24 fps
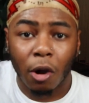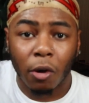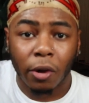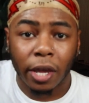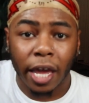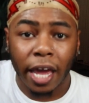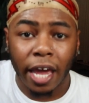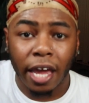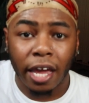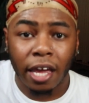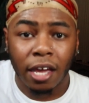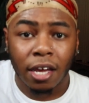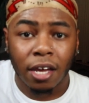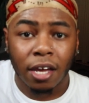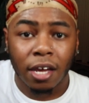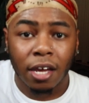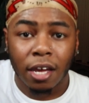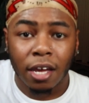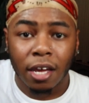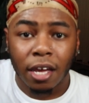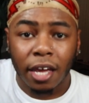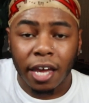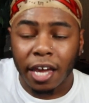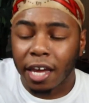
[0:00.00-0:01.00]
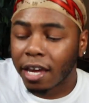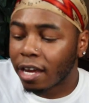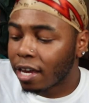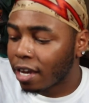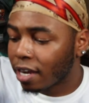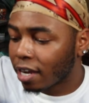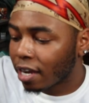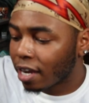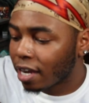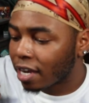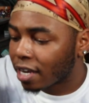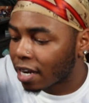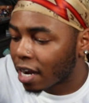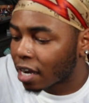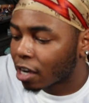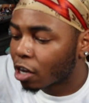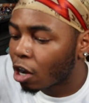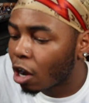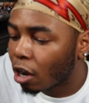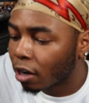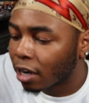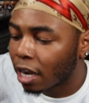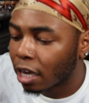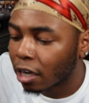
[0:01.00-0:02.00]
Okay? And I
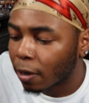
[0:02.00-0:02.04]
call